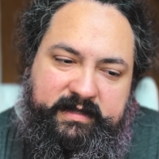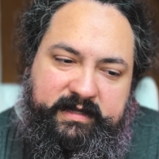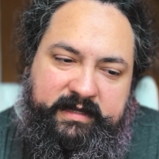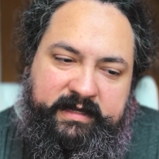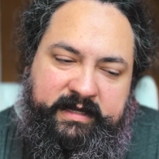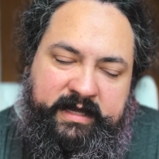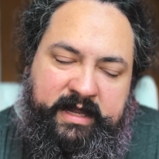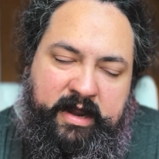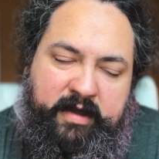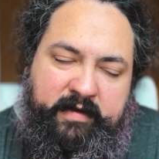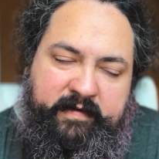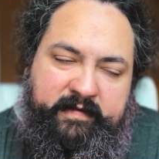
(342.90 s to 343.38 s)

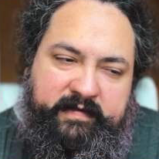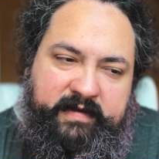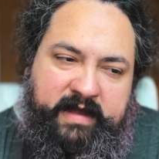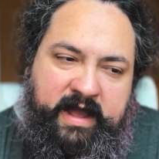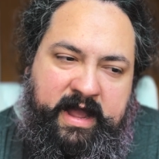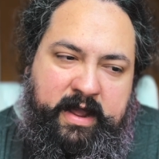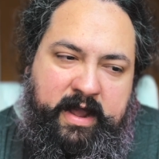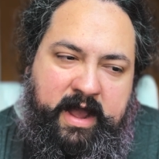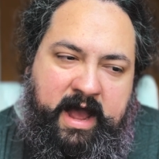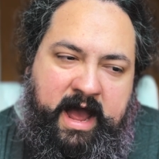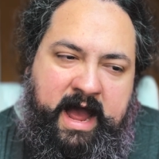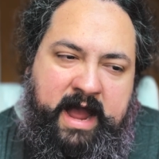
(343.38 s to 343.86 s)

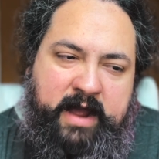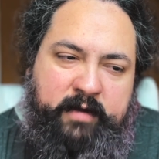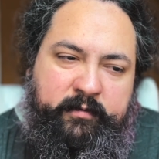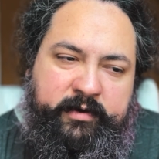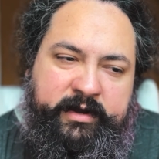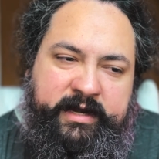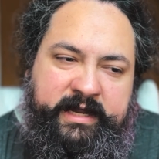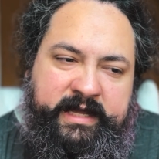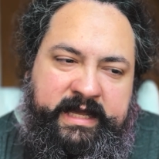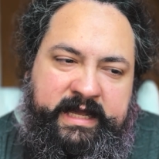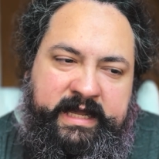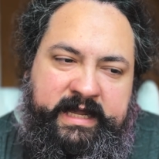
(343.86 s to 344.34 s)
I
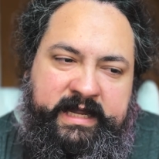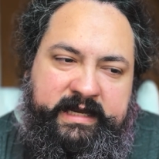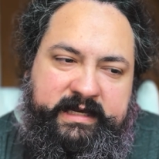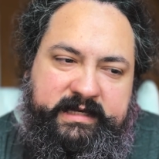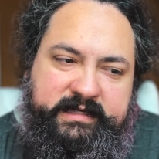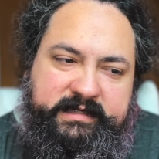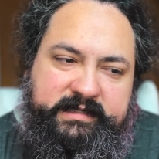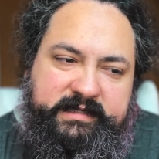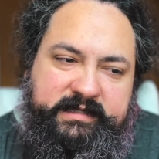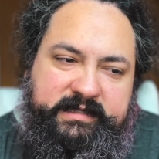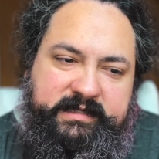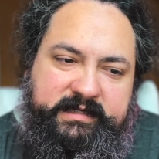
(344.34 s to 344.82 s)
want to
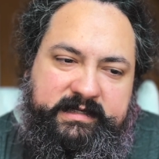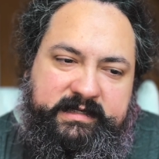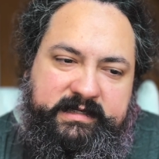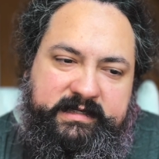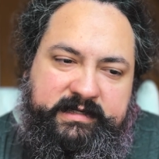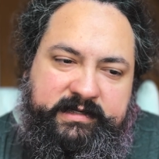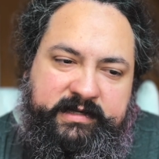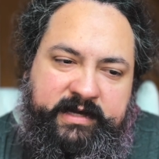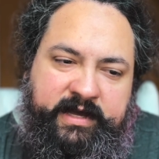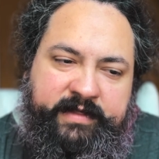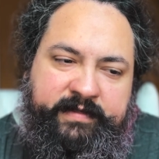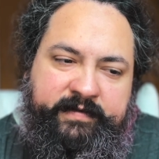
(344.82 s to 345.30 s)
eat
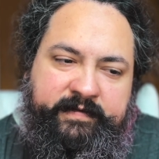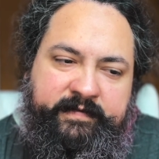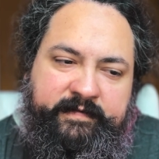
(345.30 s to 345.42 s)
other